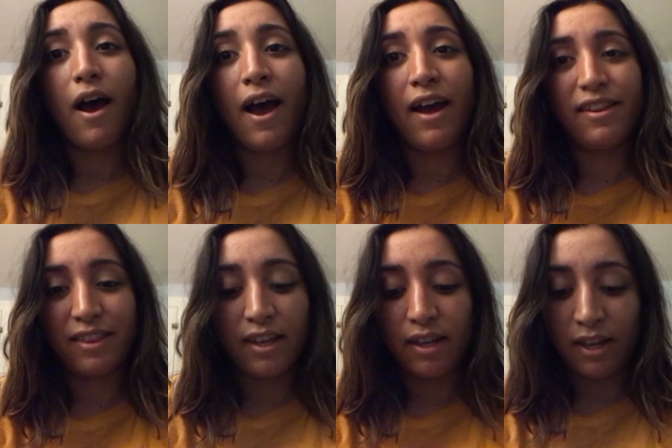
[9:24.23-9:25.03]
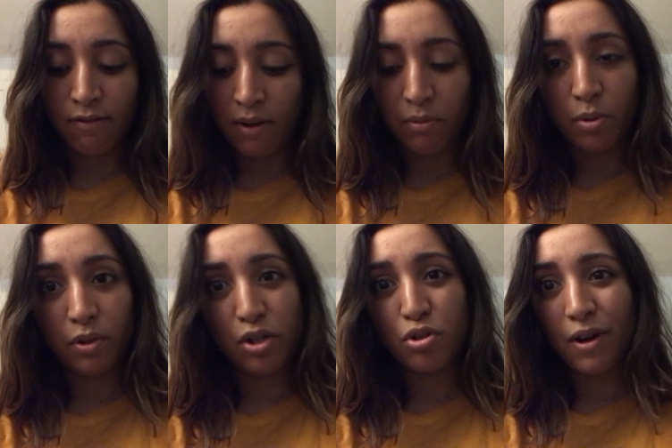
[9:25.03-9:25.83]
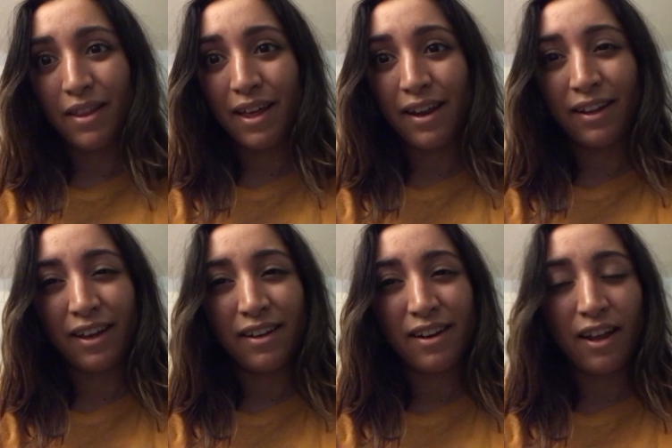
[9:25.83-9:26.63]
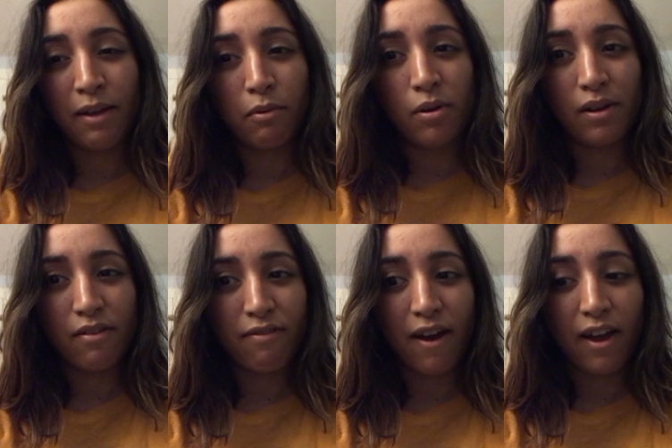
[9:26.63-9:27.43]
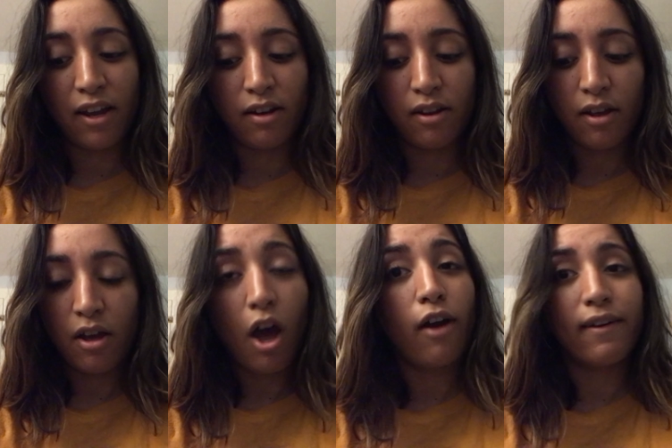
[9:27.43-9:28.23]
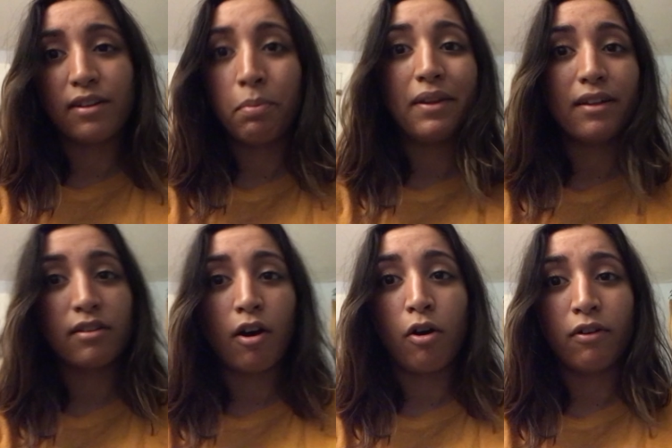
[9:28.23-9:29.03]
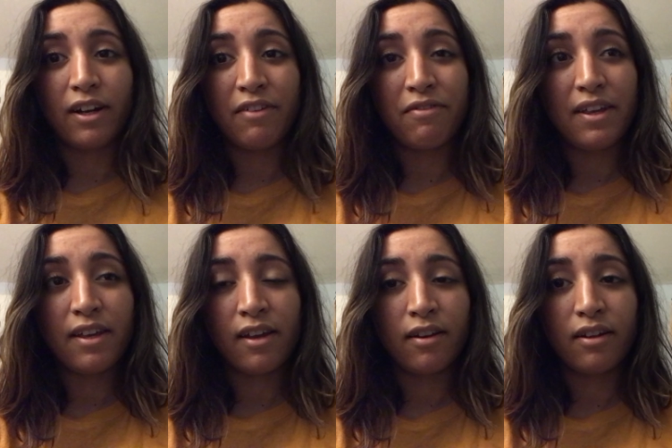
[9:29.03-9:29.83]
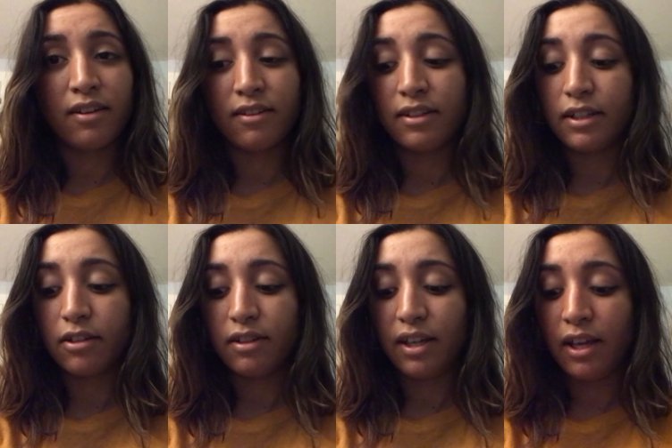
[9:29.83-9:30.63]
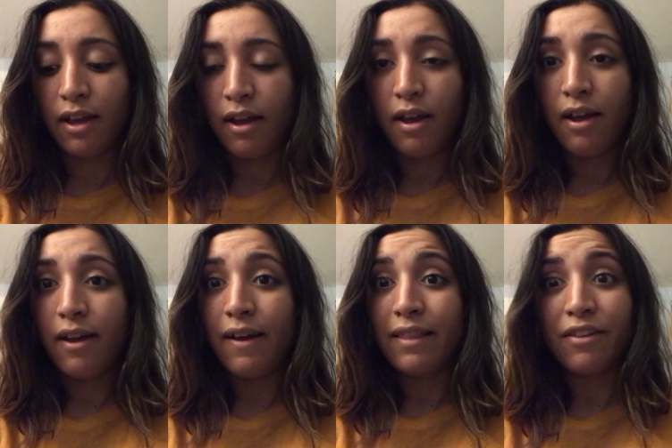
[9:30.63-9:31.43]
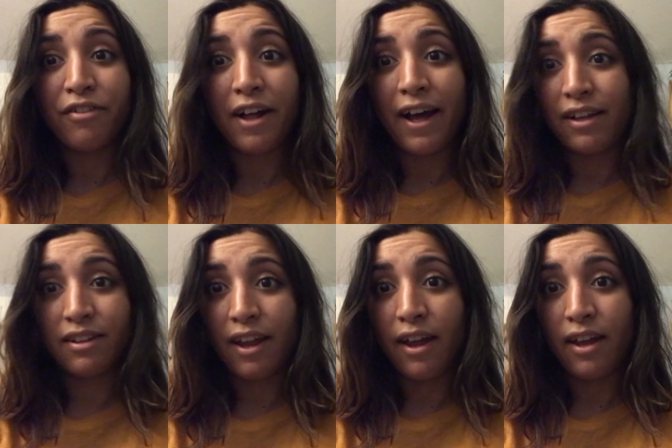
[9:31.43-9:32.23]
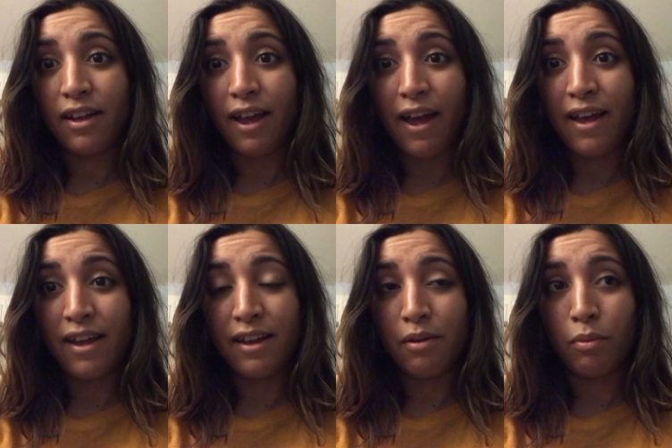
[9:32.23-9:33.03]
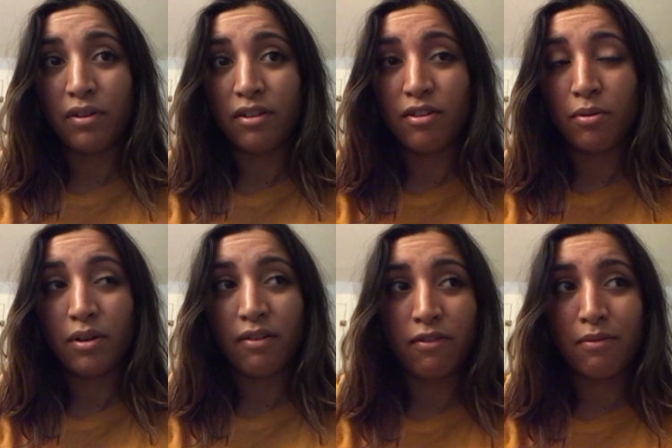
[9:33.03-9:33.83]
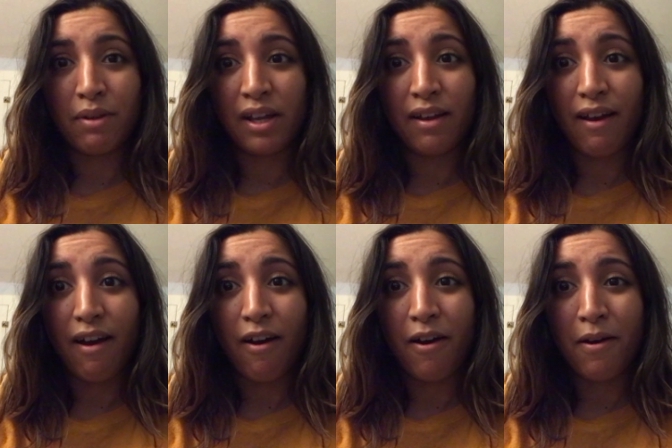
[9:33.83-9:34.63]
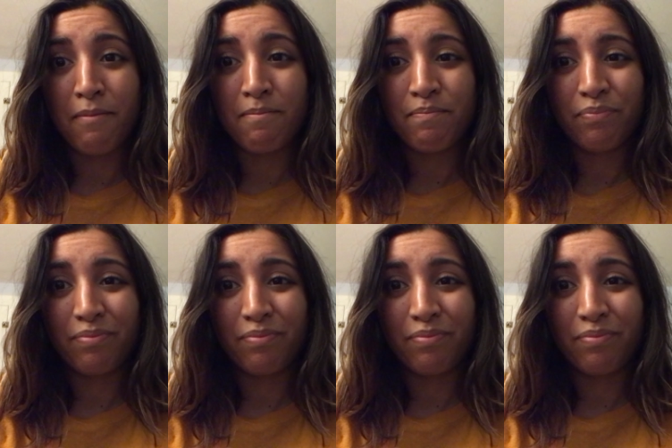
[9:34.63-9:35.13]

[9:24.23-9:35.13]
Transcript: I think if I'm going to try that again, I'm going to find a recipe that's already vegan because clearly the flax egg and eh, wasn't doing it for me. Um,